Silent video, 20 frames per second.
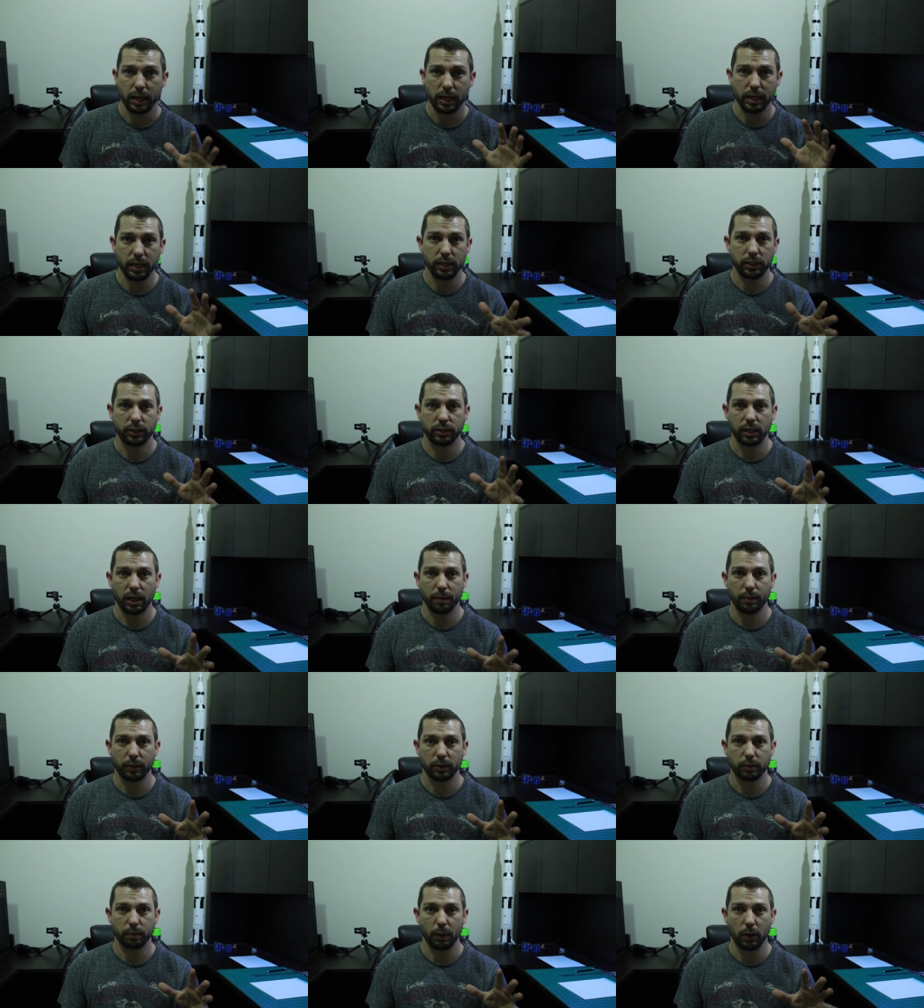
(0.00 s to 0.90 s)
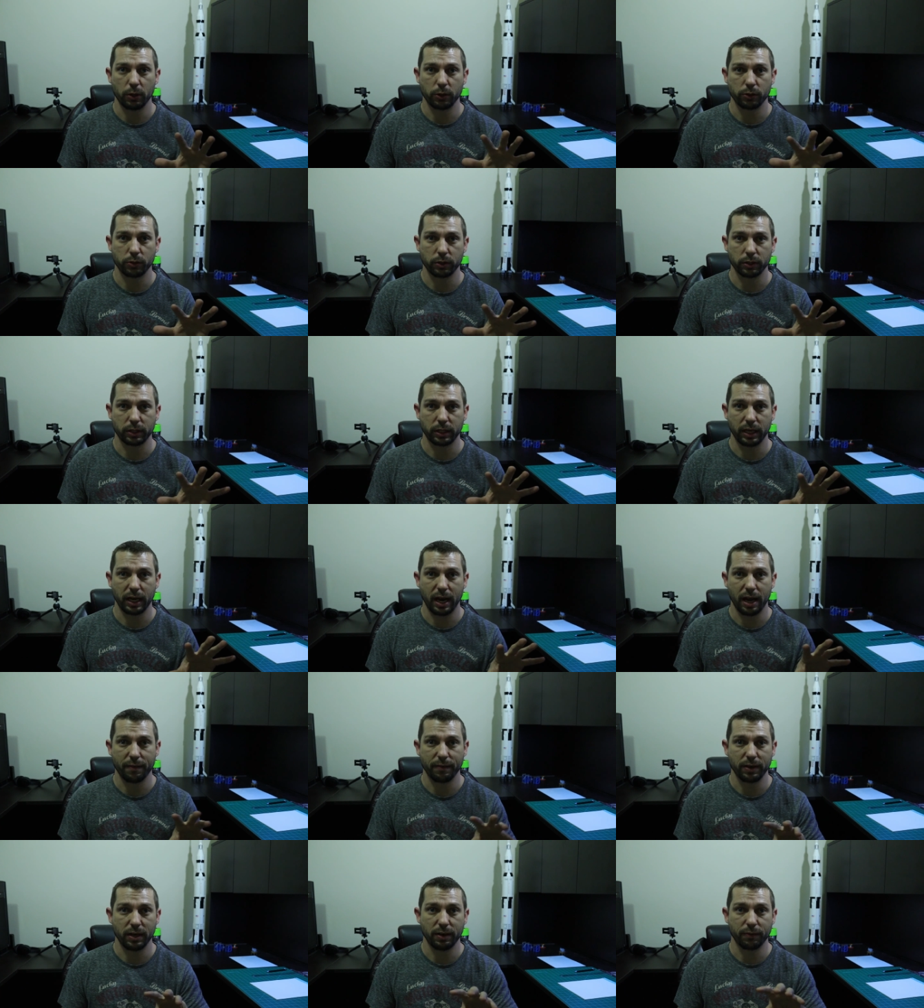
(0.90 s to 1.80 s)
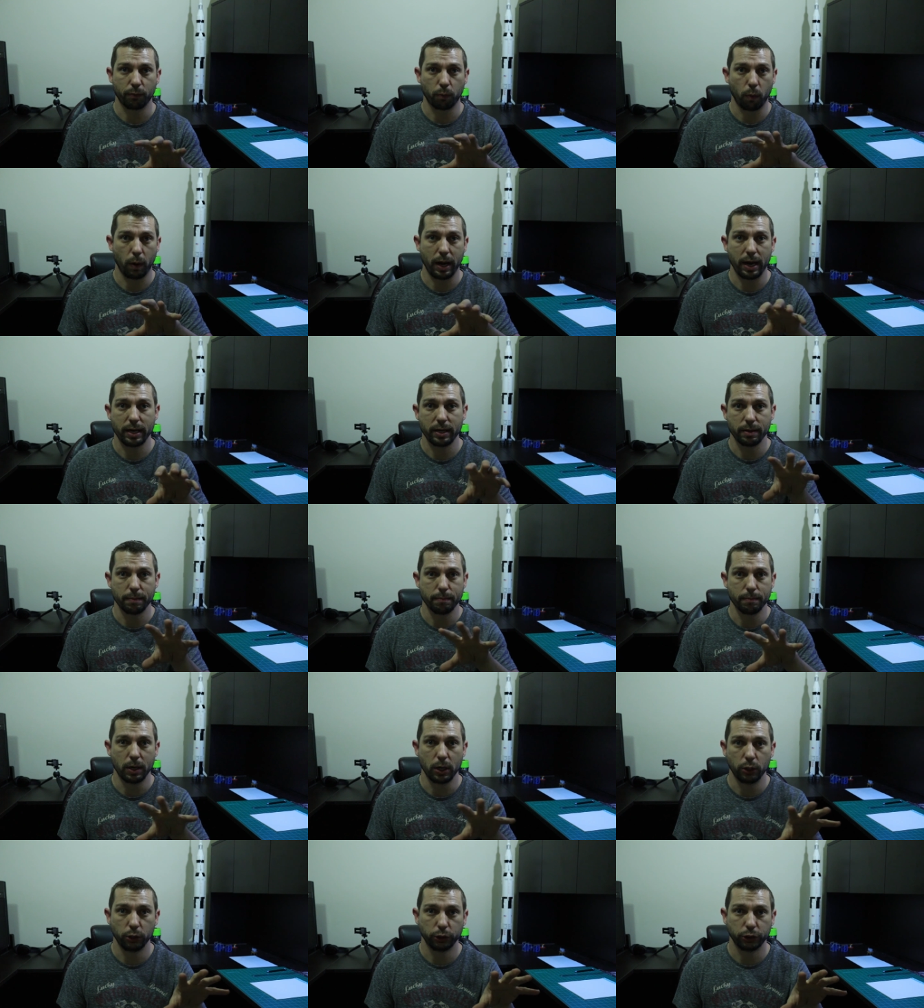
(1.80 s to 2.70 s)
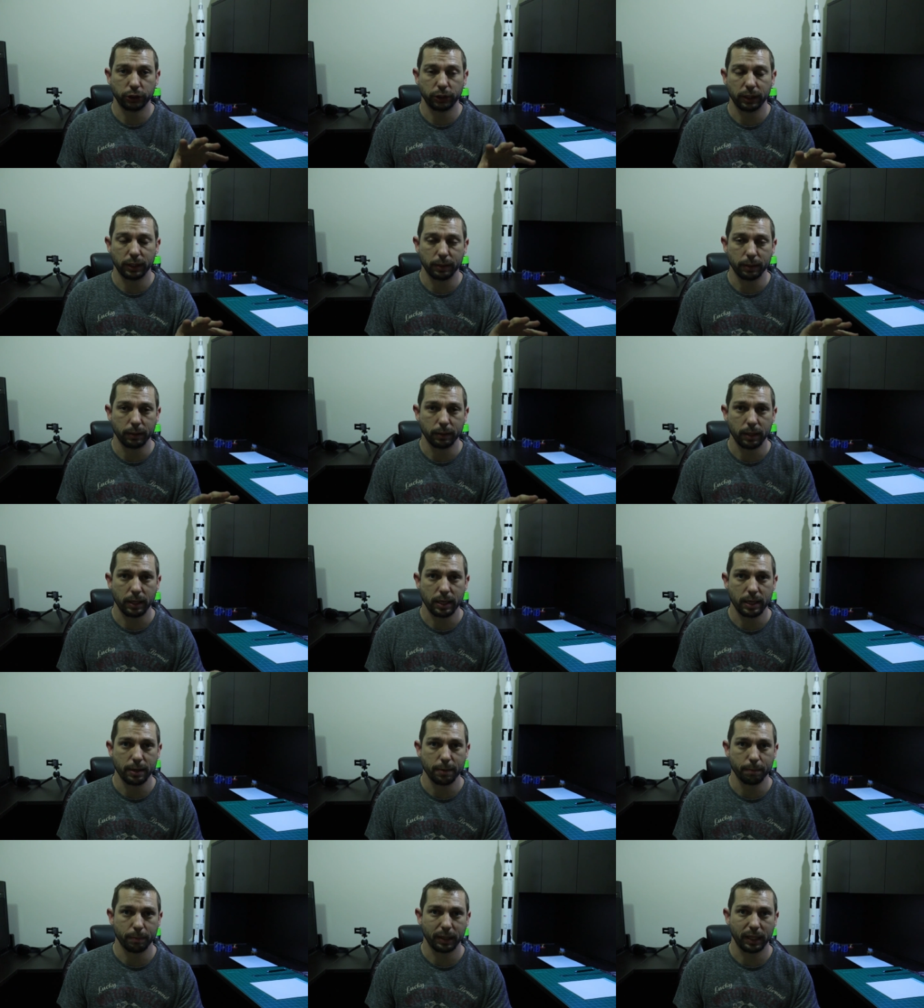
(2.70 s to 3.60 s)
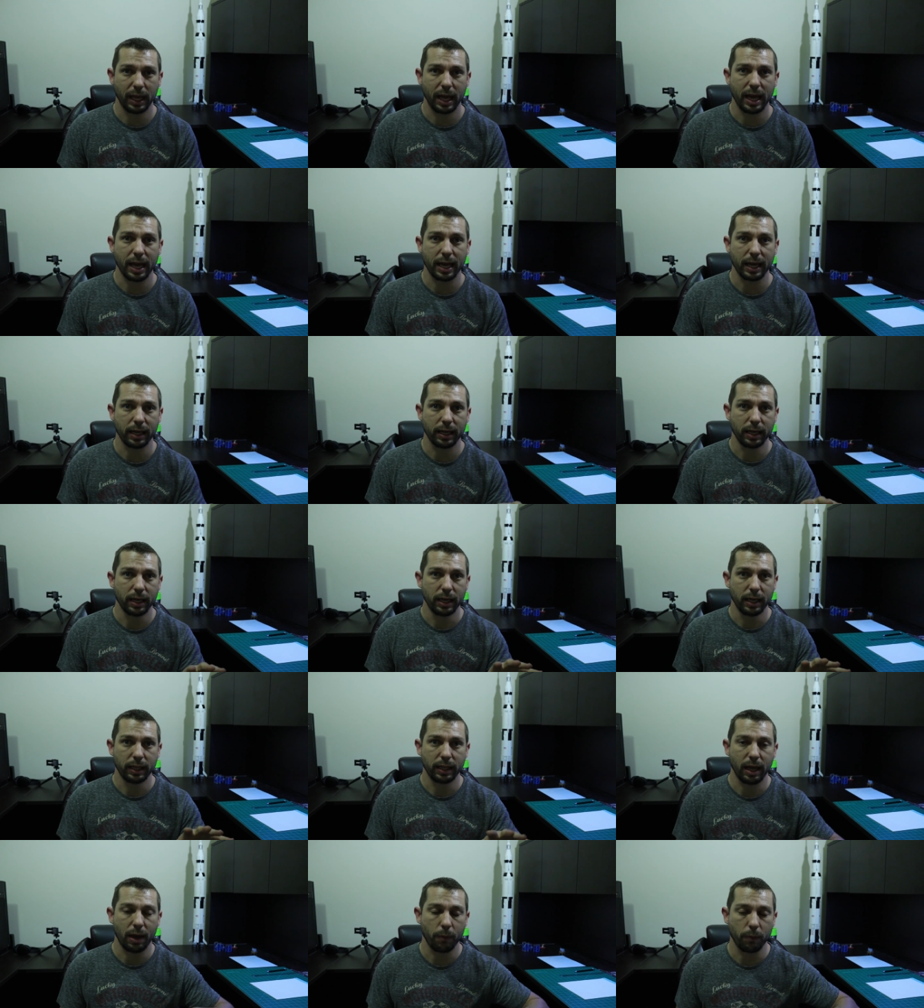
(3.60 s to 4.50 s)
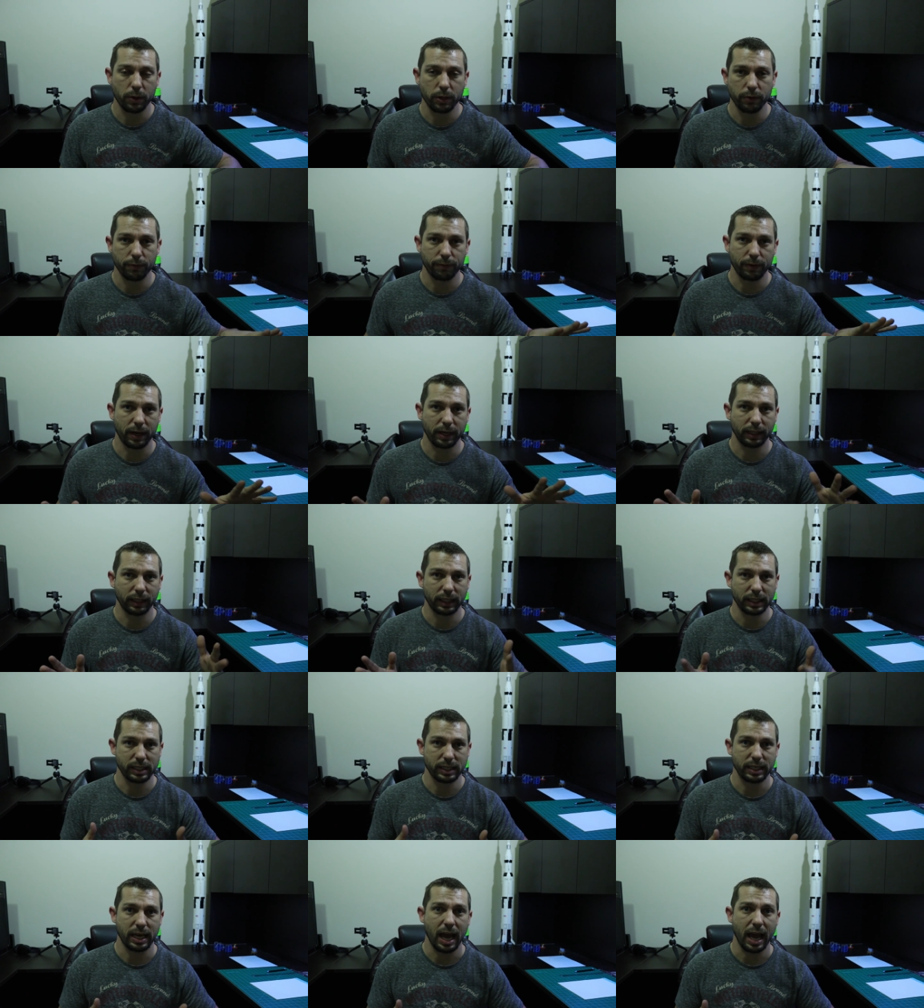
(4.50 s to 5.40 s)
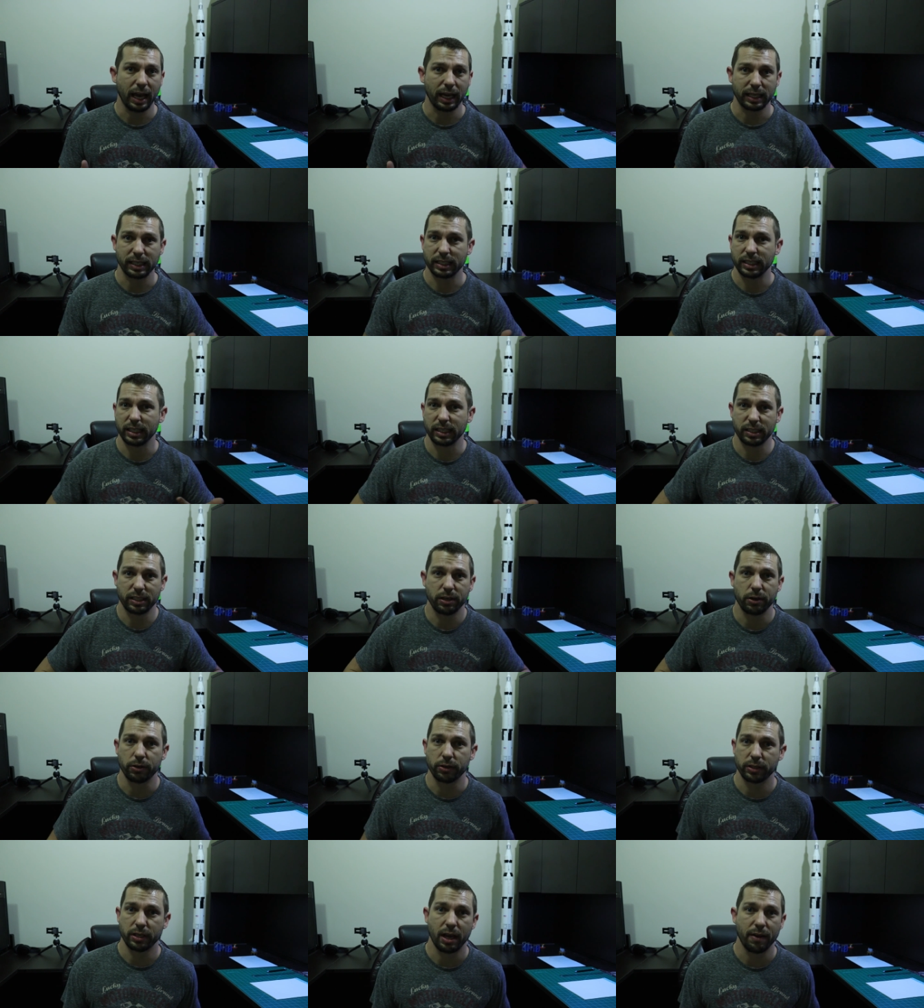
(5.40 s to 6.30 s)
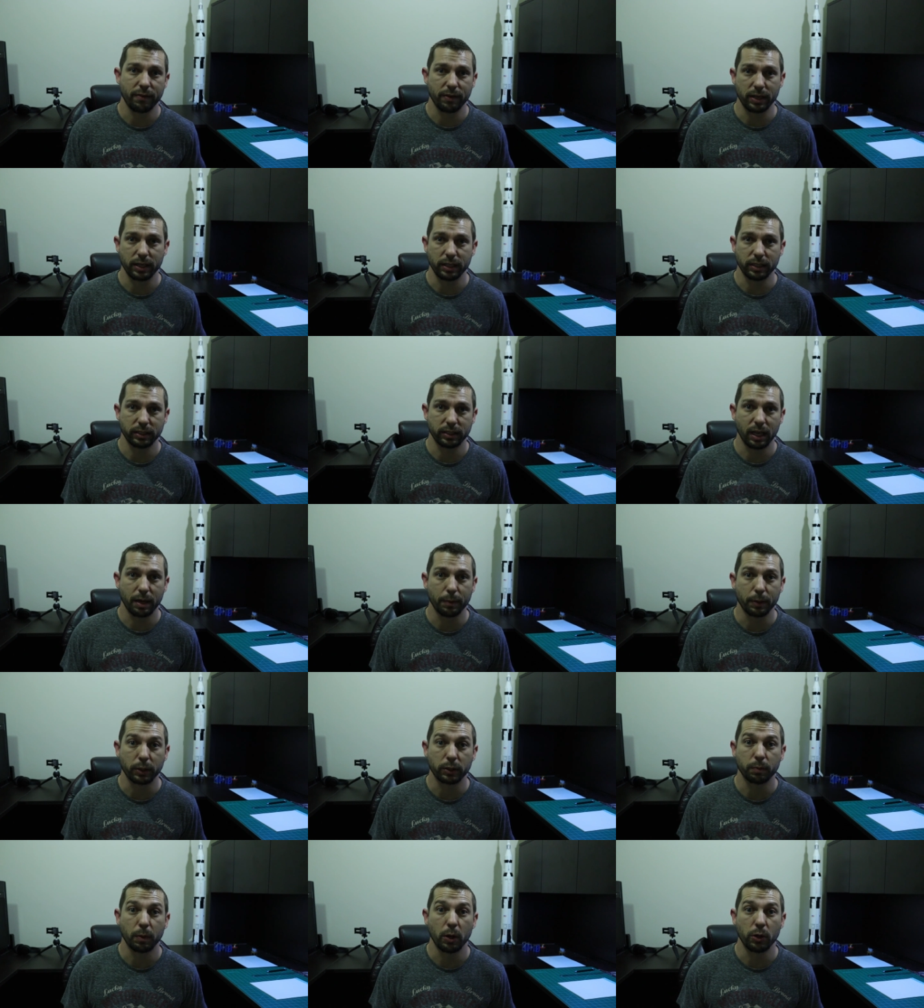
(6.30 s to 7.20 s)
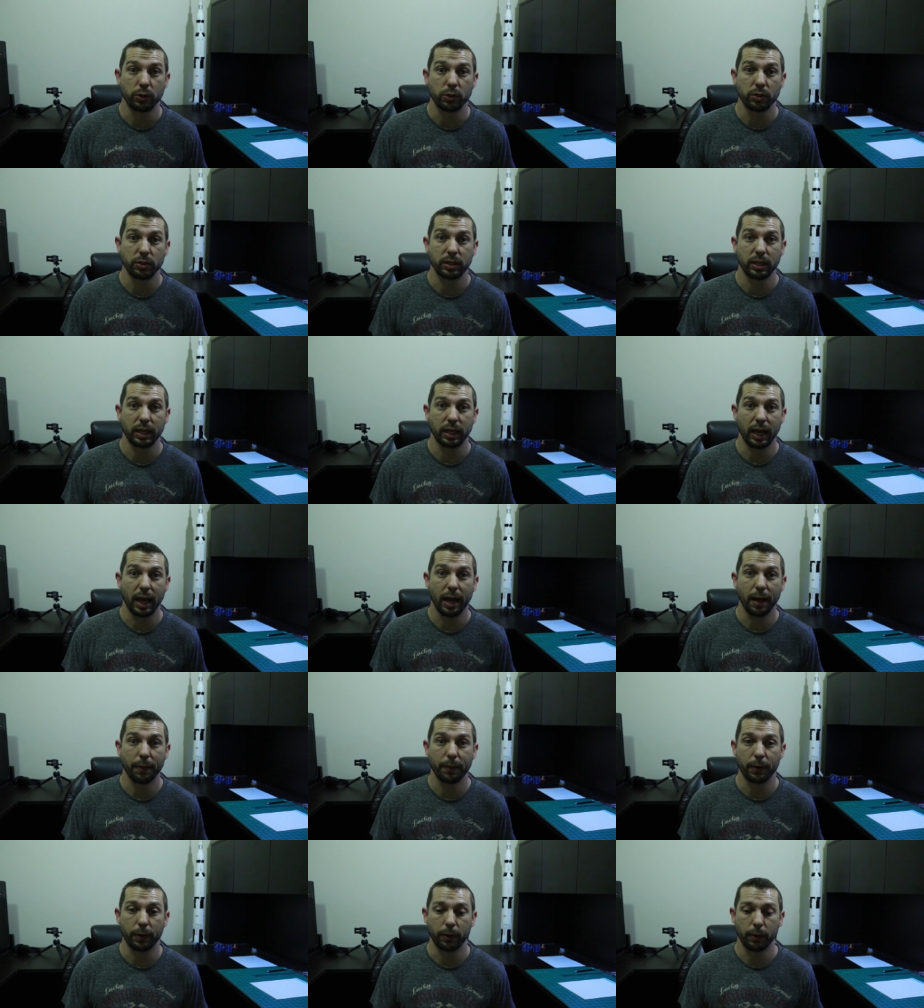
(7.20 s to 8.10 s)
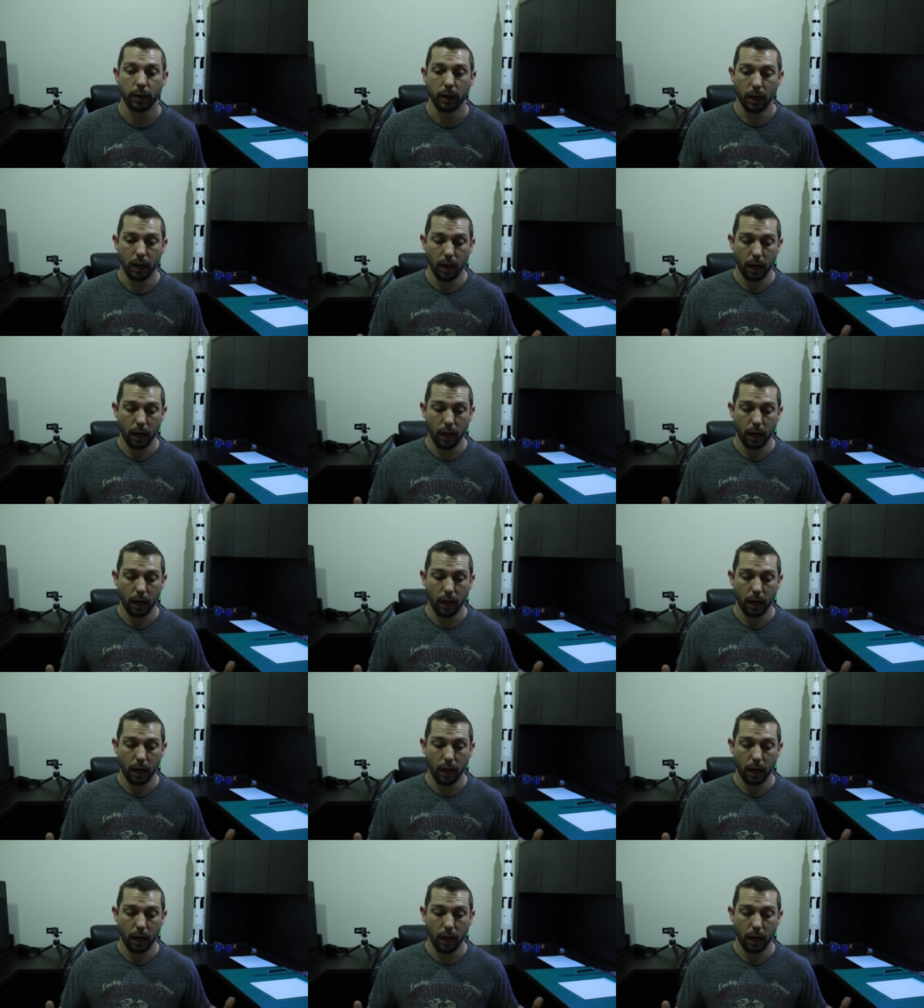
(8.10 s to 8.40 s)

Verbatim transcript: each sub-exposure is going to have enough random motion in play that when you finally stack sixty or seventy sub-exposures together,